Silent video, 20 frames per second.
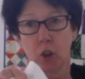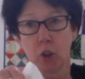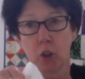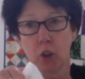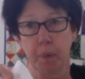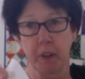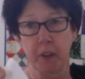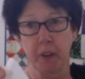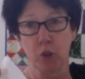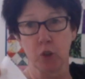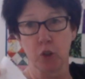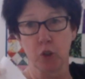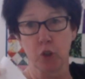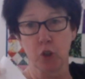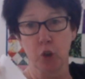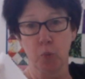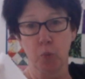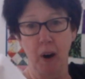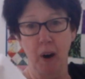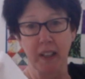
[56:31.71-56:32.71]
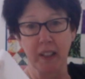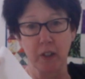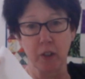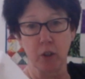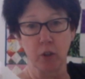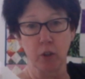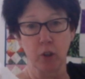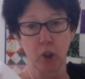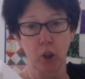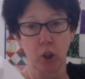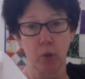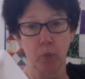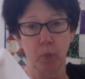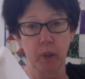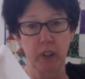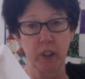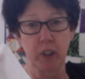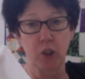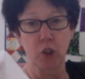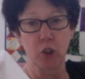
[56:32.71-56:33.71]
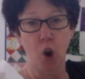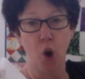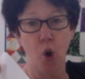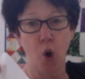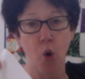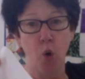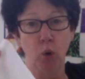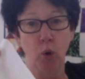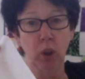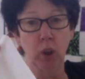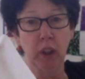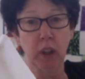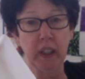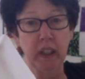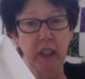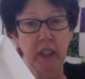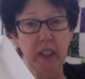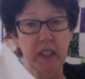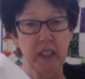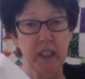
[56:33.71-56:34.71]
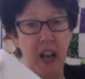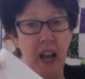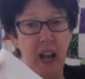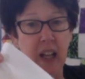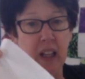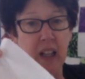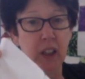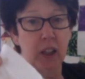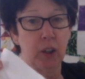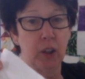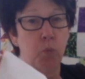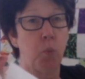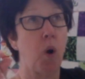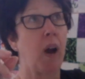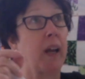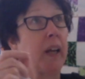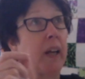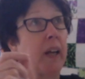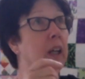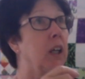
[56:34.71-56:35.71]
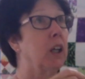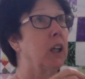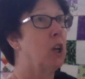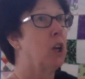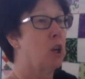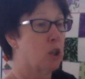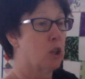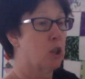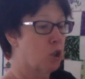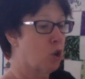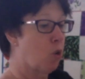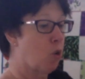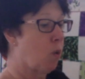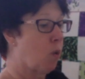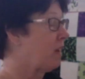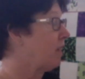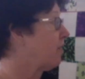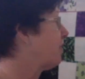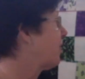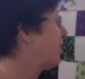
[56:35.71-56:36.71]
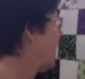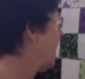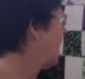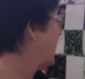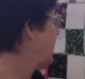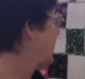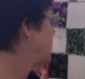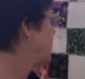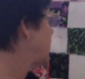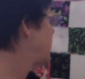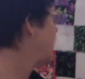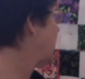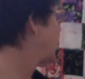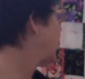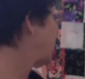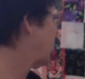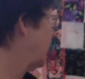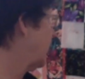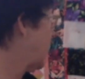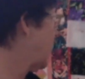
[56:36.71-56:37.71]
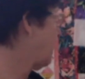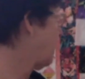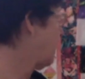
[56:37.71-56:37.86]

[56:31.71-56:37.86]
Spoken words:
But there's 2 whites, so they're going to read totally solid white. So if I take and I